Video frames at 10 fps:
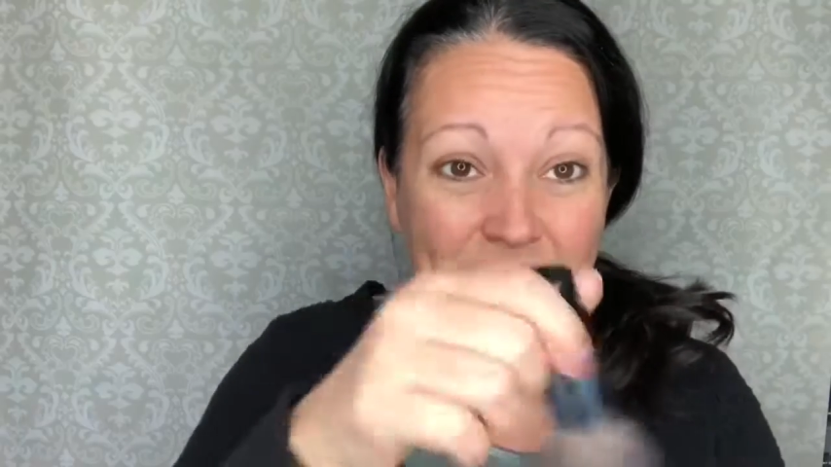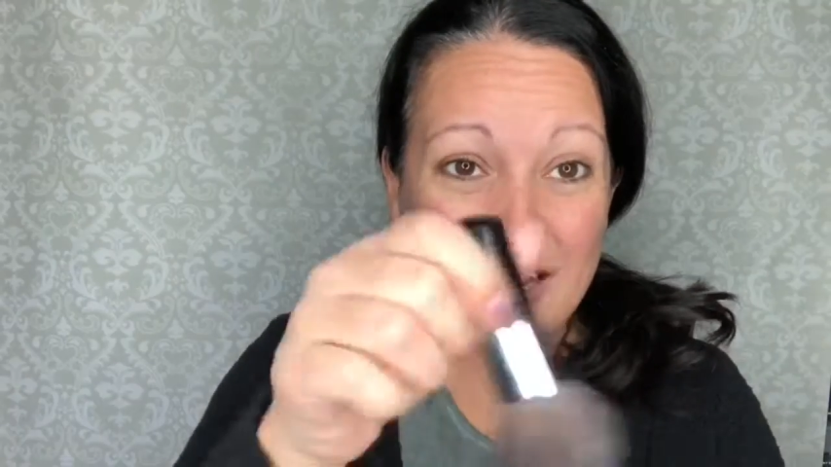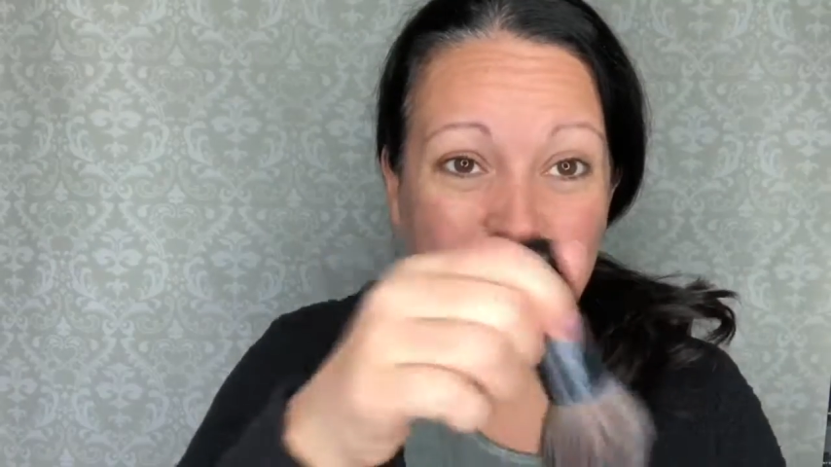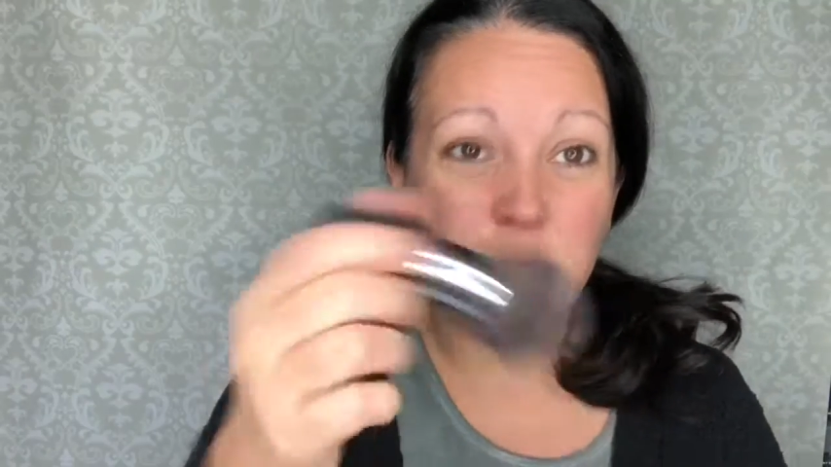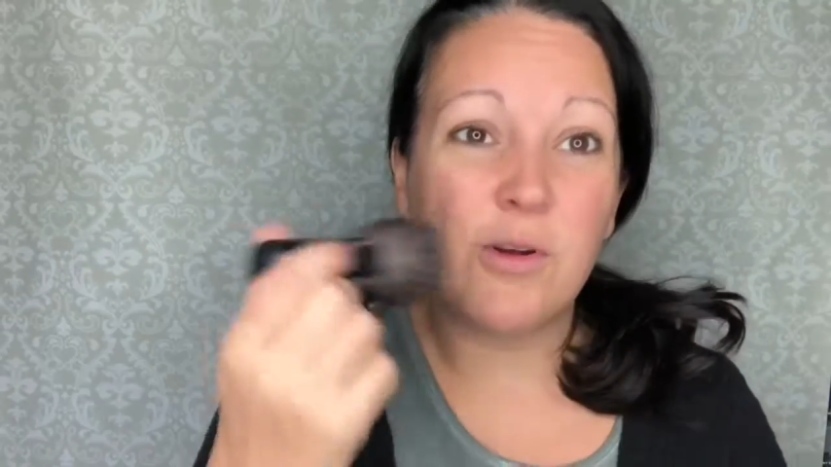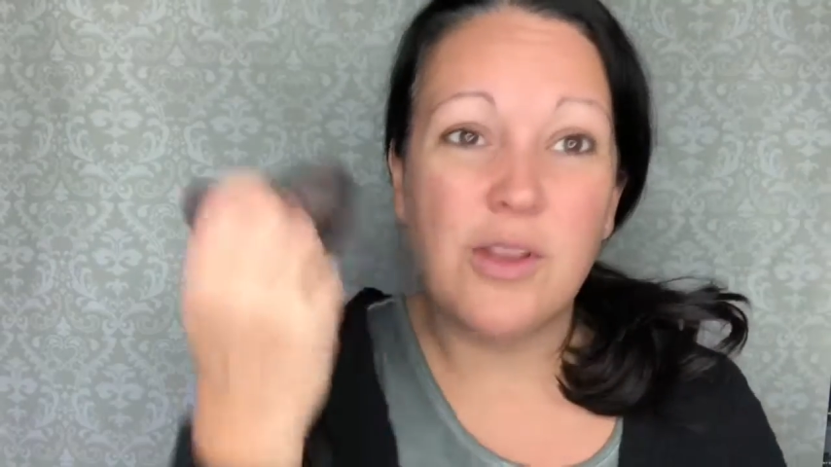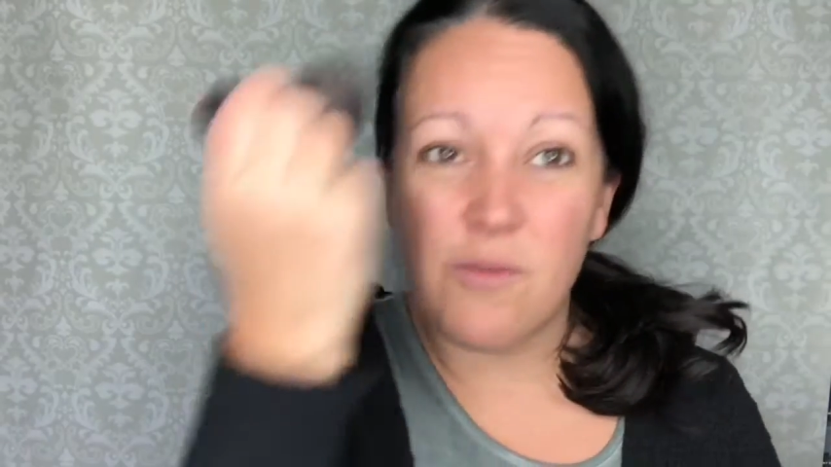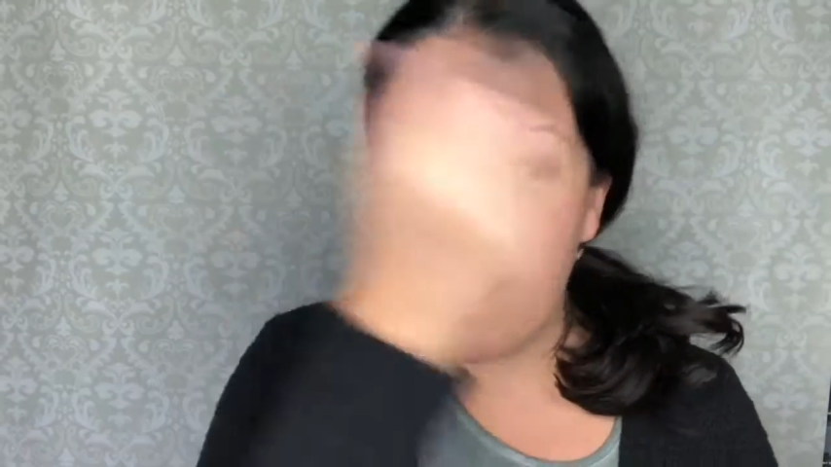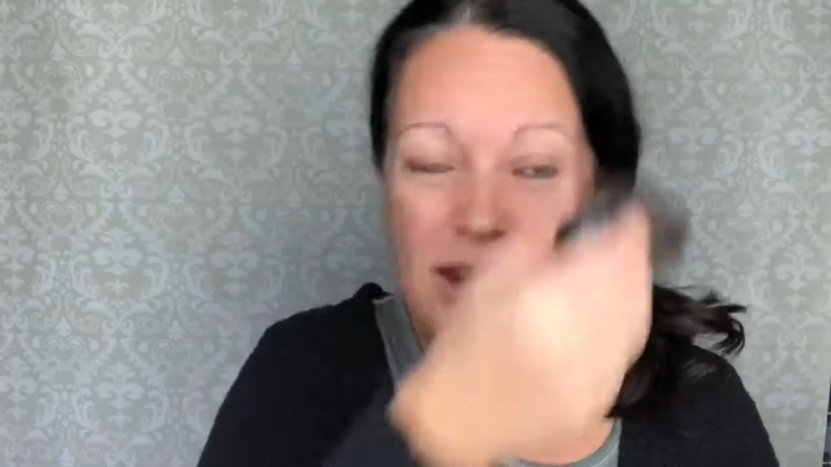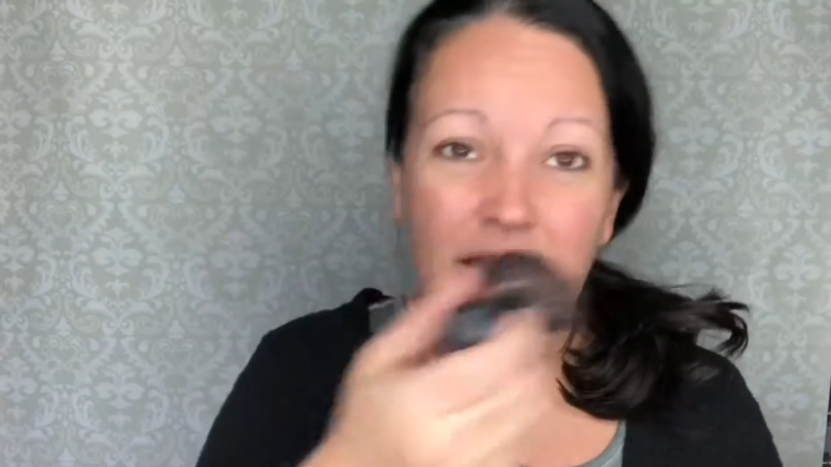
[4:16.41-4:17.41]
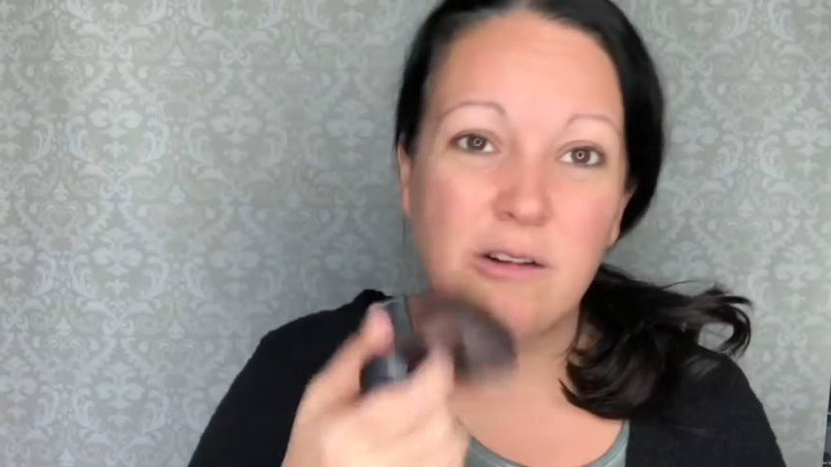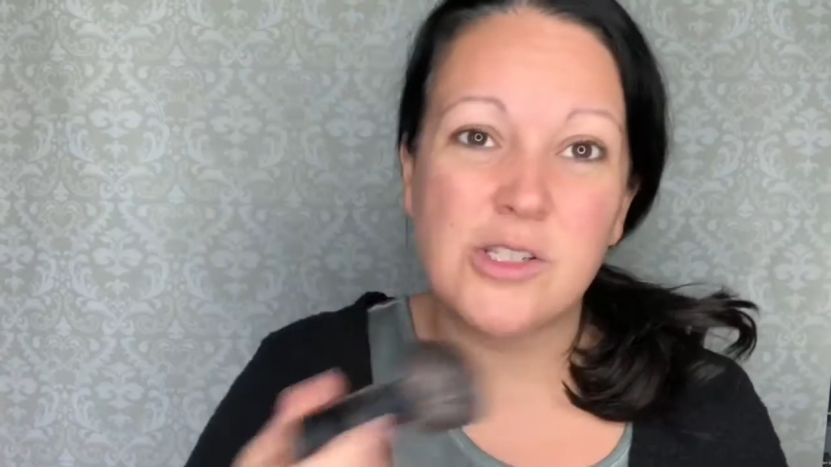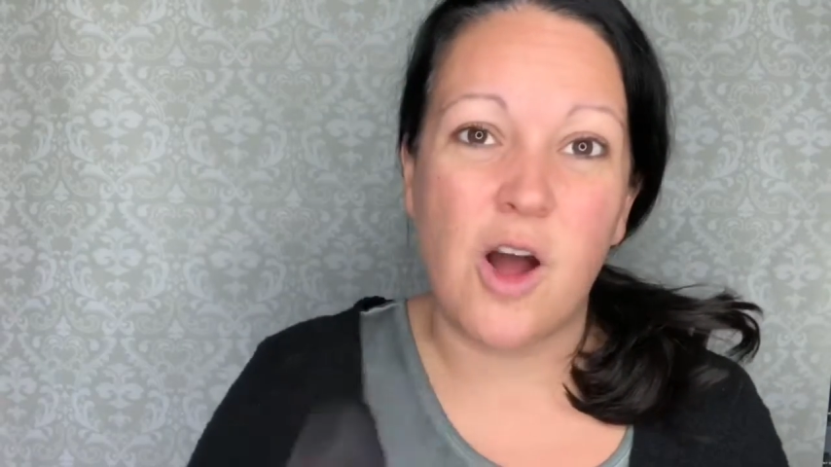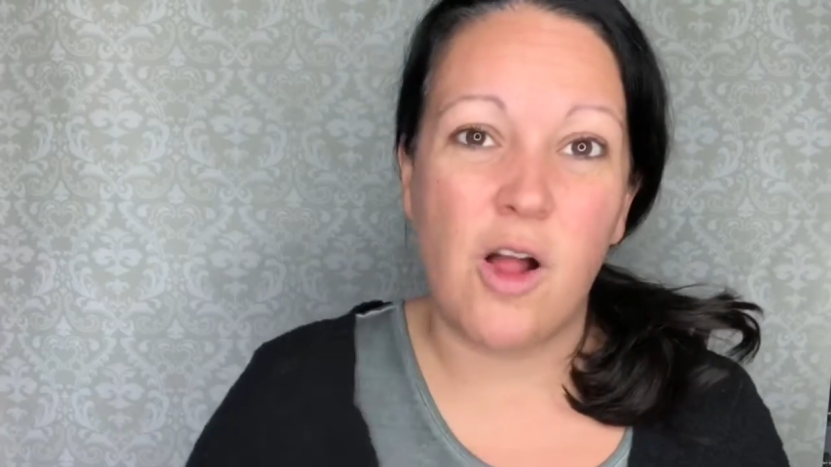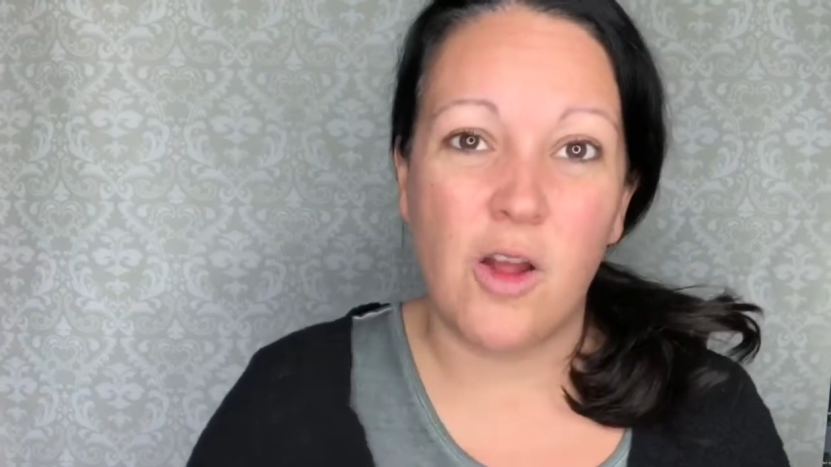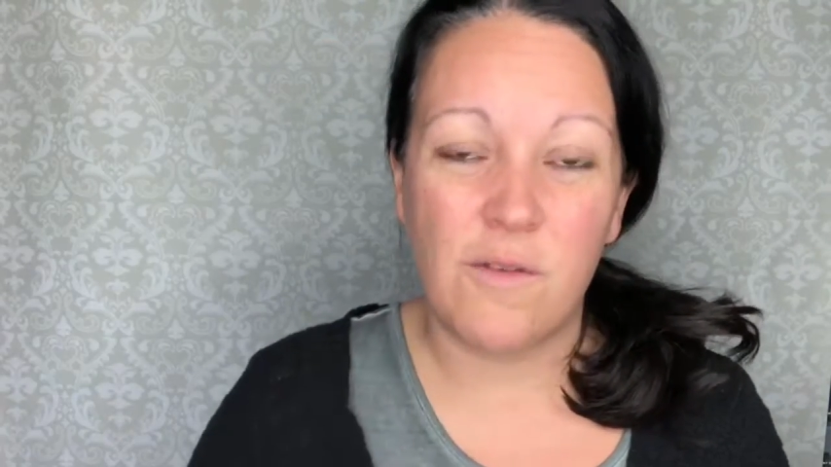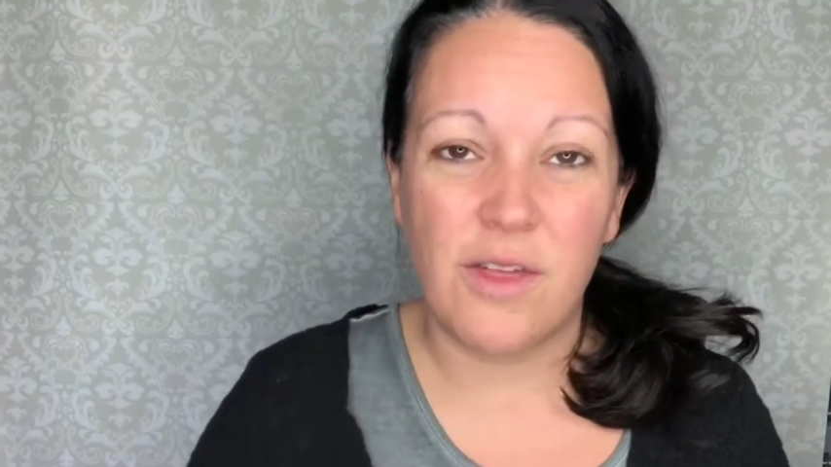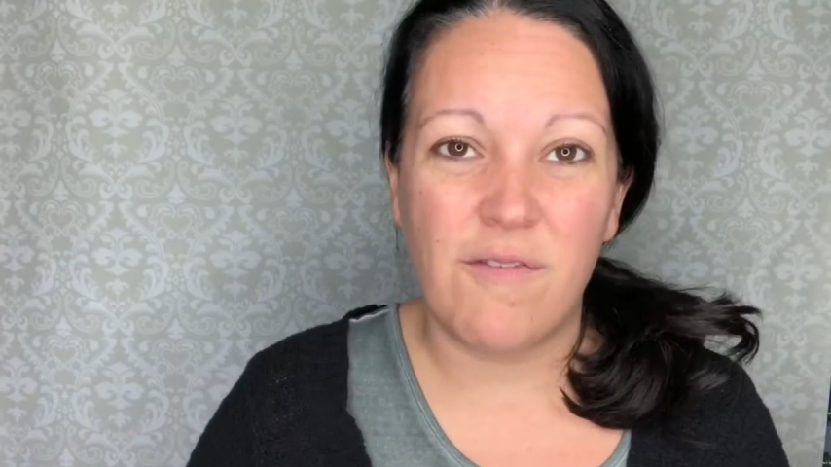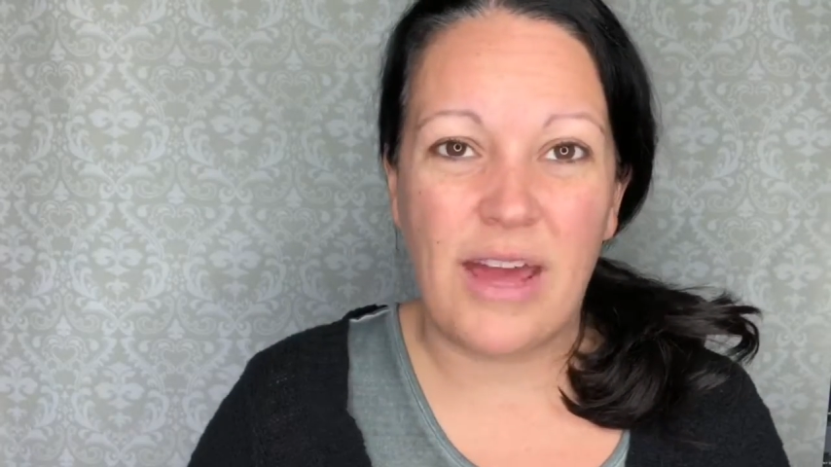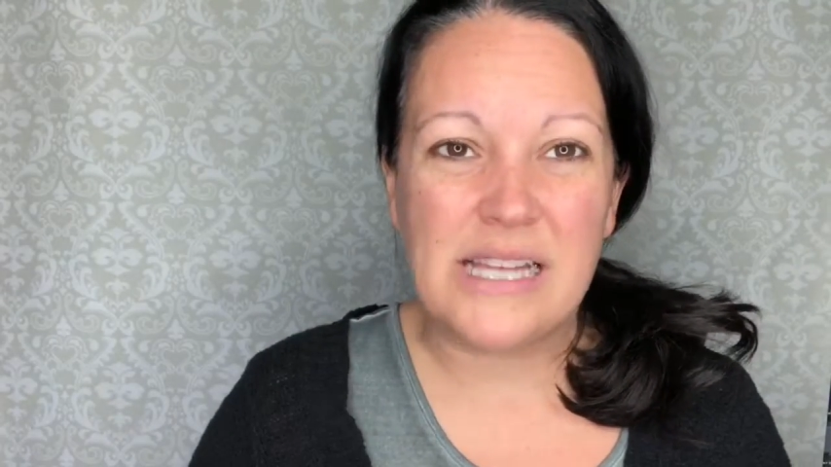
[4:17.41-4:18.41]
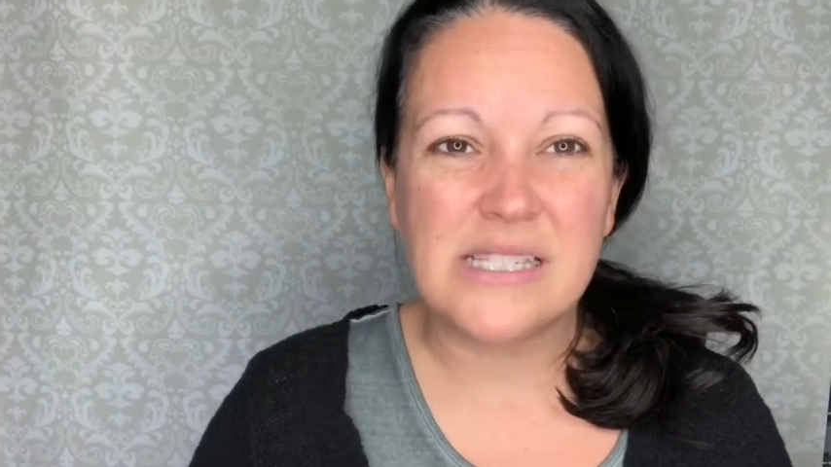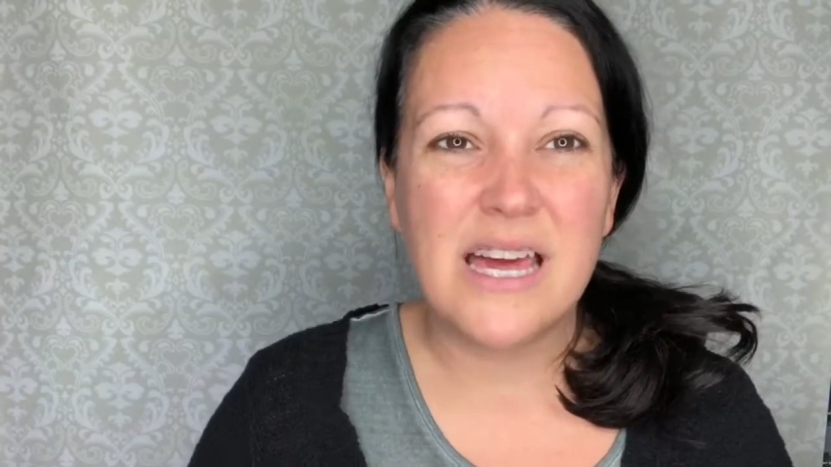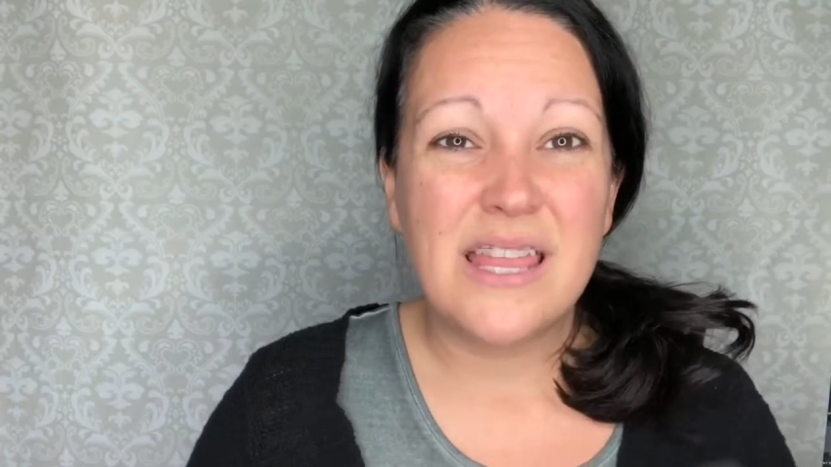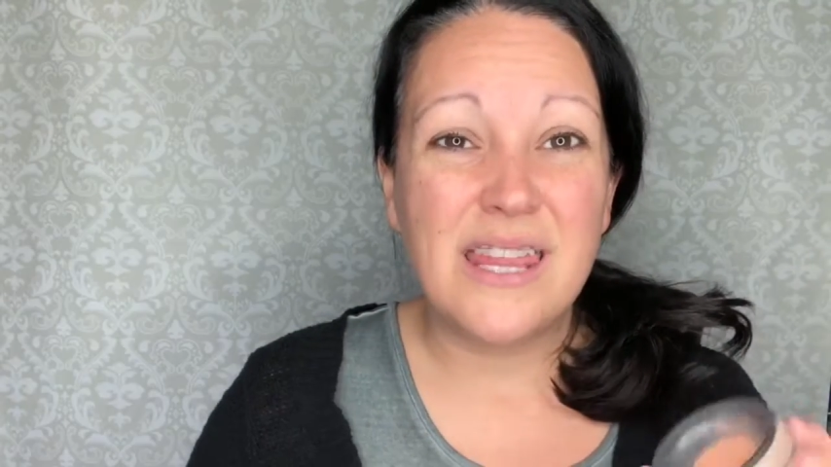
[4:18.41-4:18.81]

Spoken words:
They swirl it around, it goes all over the face.